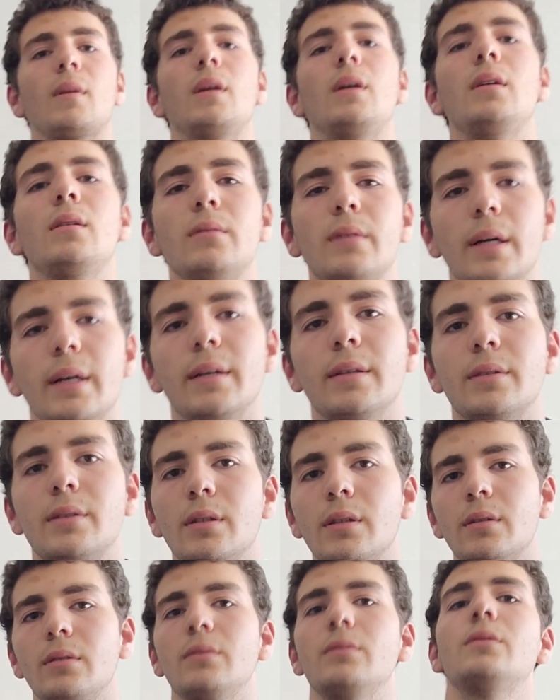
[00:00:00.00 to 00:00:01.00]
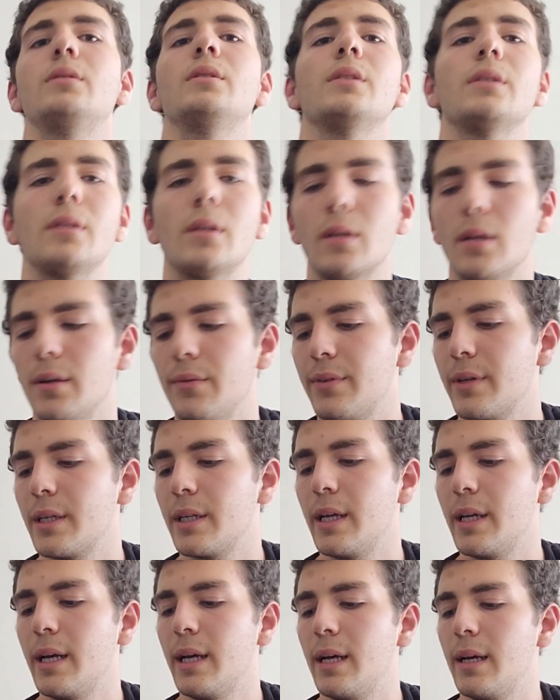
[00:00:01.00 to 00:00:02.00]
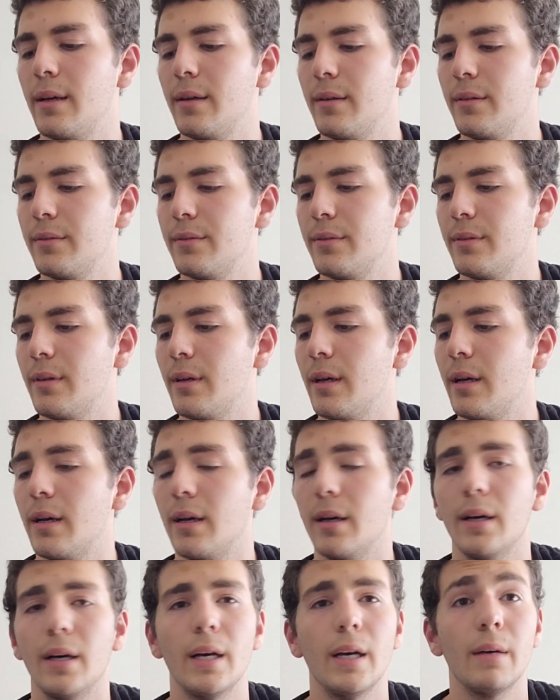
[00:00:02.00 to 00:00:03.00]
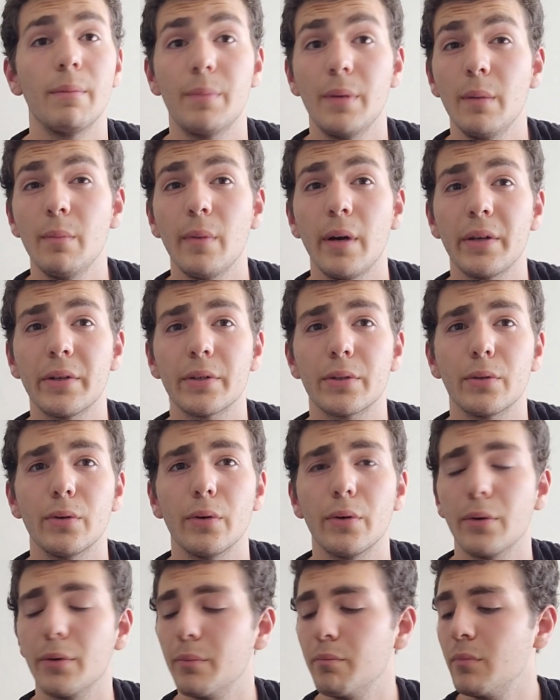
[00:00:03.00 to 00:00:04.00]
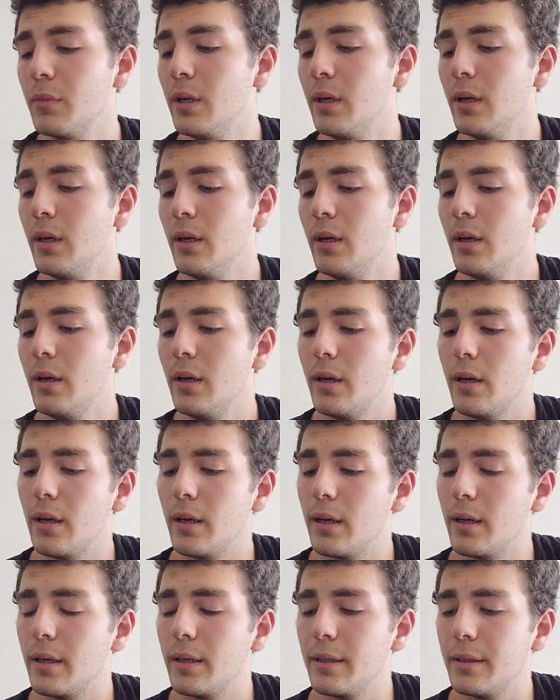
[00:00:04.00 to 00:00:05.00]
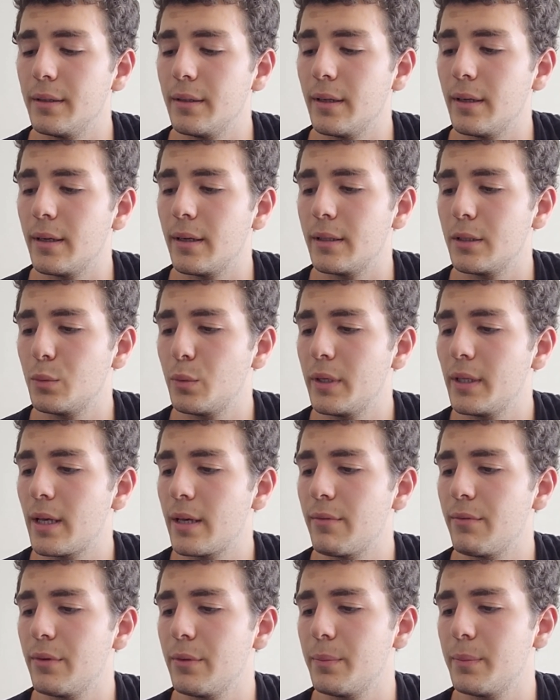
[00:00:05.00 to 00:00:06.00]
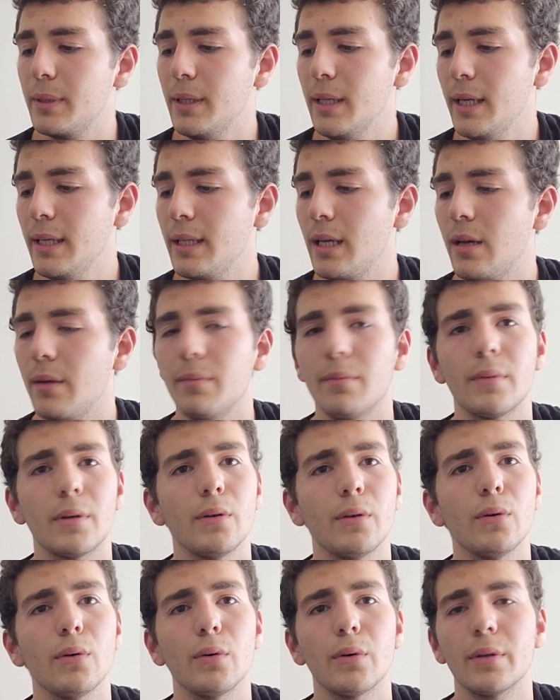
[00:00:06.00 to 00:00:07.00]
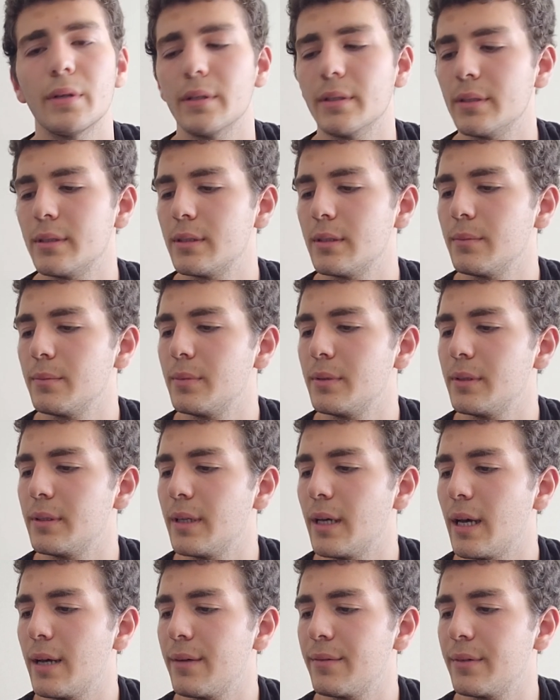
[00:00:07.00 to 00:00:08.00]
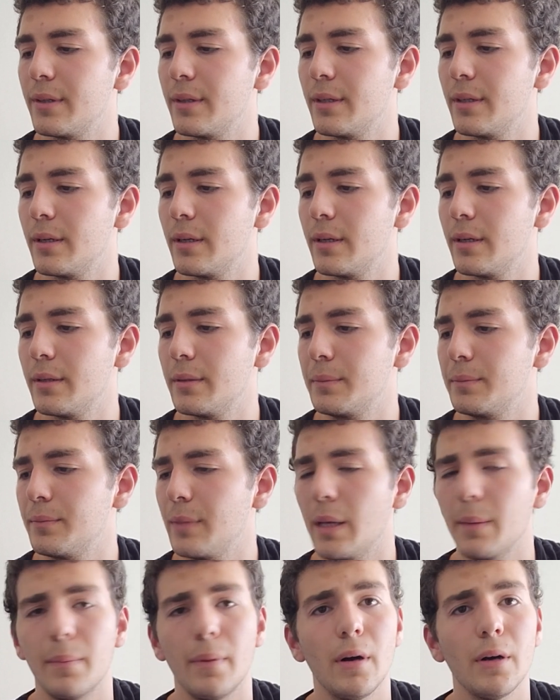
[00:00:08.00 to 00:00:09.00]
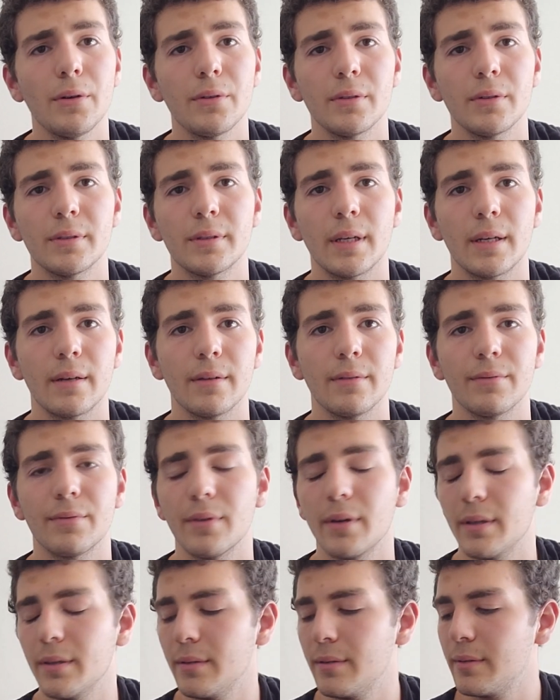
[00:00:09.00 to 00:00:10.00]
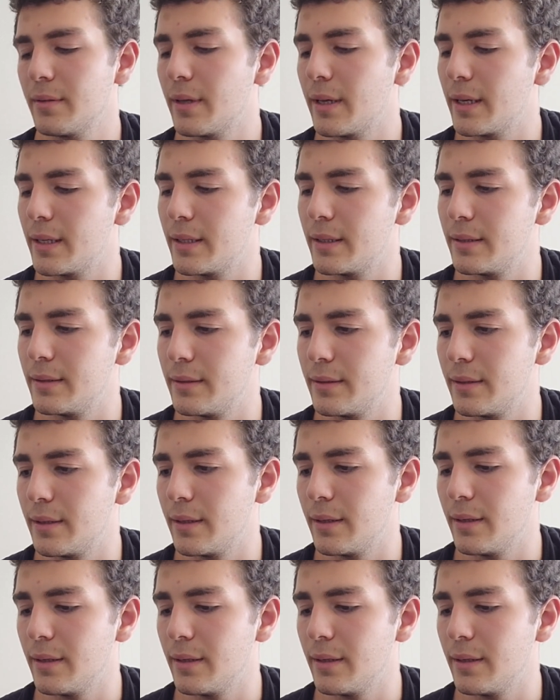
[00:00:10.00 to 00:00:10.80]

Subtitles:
Alright, so to start off, we're going to have a B minor chord, and the way that we play that chord is simply having a bar on the second fret and